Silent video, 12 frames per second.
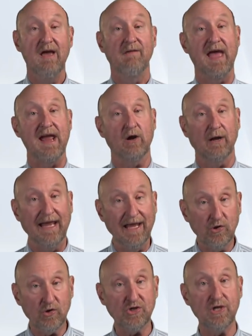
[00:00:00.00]
They are
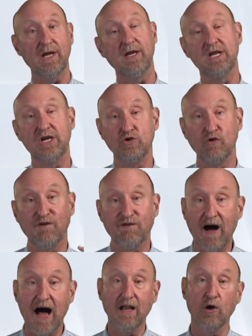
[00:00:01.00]
interested in, did you
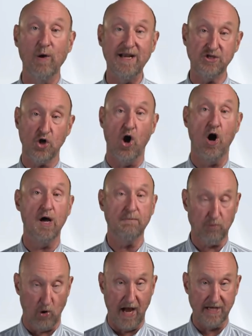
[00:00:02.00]
follow a taught
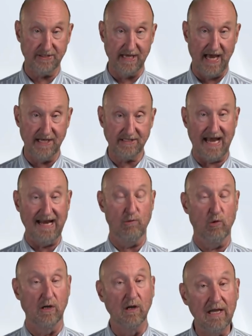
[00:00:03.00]
process and it
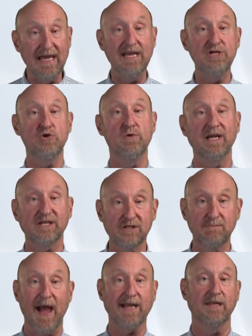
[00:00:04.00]
would lead to an
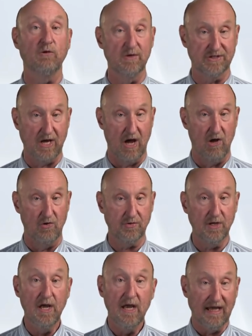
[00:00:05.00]
expected result?
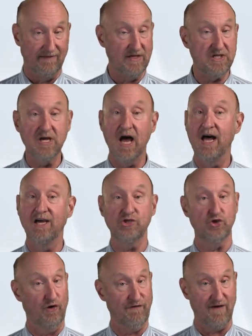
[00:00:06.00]
If it does,
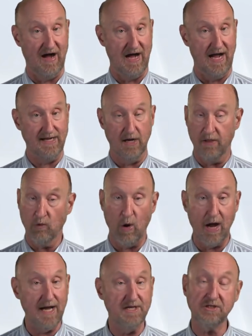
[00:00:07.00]
you're fine.
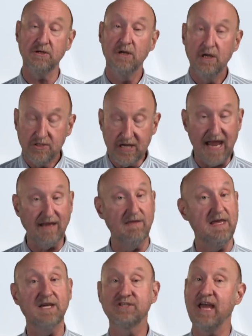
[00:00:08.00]
Otherwise, take
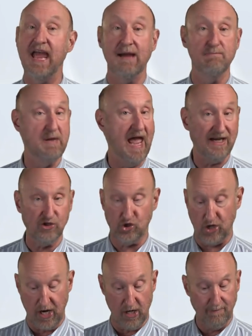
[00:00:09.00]
the exam next
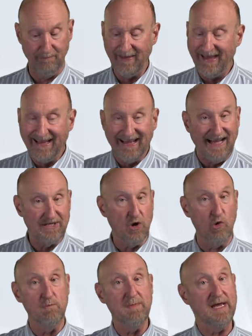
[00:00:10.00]
year. I
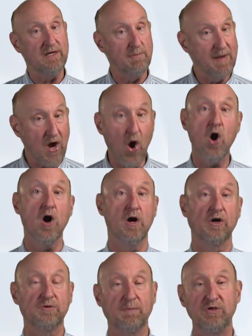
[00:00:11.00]
don't mean to be
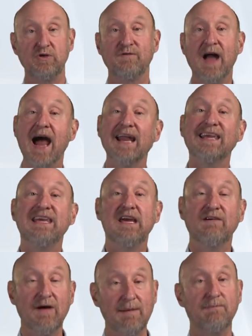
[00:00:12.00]
harsh, but you've got to
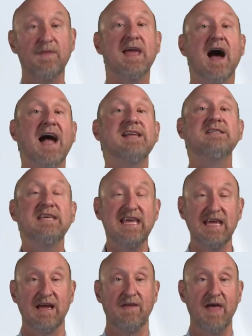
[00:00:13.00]
give up the
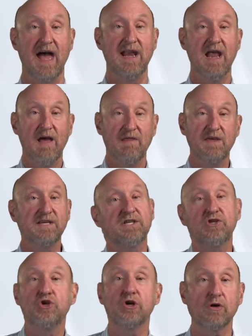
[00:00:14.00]
idea that this
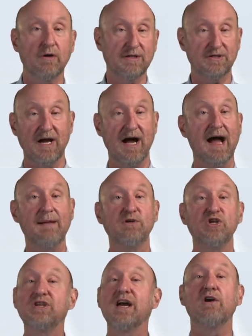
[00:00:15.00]
is your time to
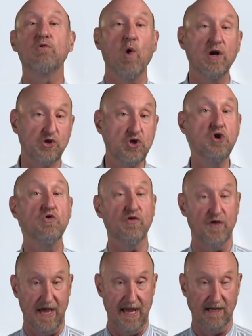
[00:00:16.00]
tell what you
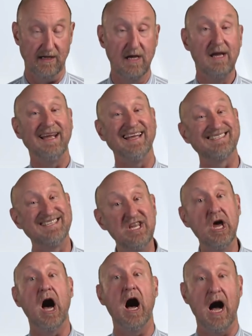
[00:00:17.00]
think. It's
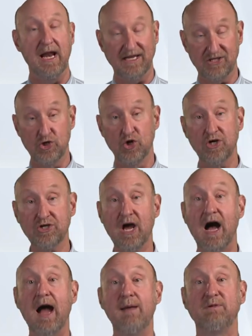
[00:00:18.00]
not. It's your
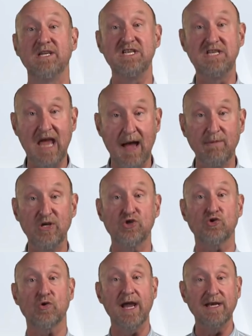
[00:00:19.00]
time to
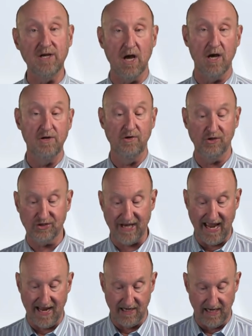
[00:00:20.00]
demonstrate an
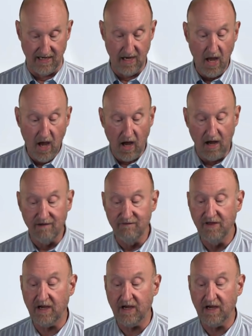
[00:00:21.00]
understanding of the